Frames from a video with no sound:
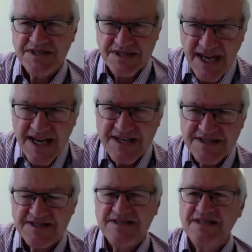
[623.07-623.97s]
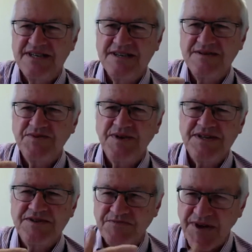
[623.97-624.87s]
scarce and times when
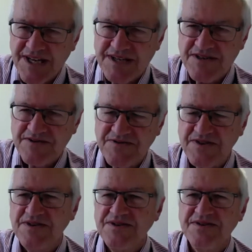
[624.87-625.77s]
there is plenty of food,